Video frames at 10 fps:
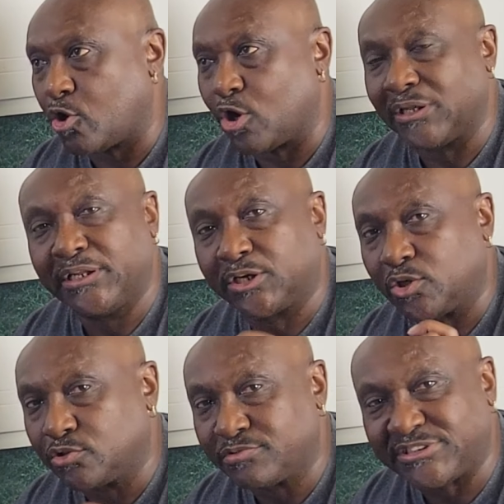or a
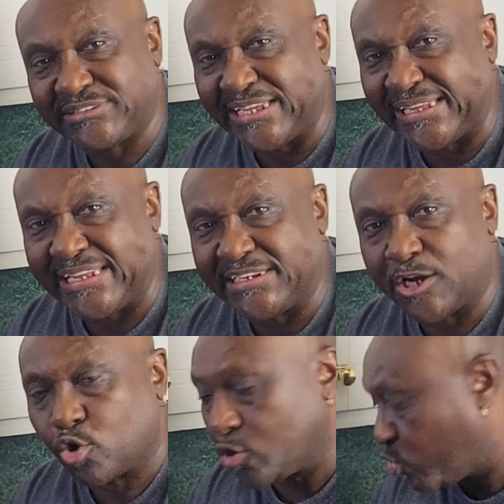little sticky
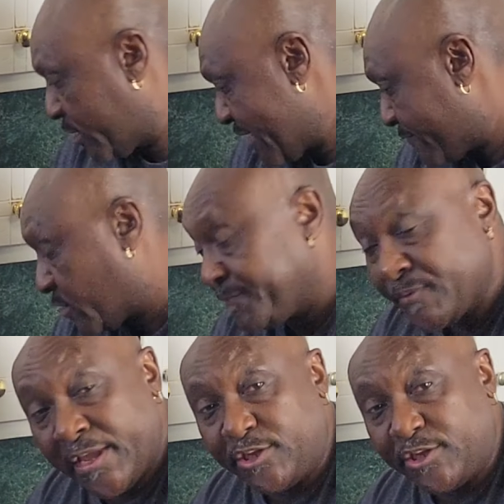note or whatever,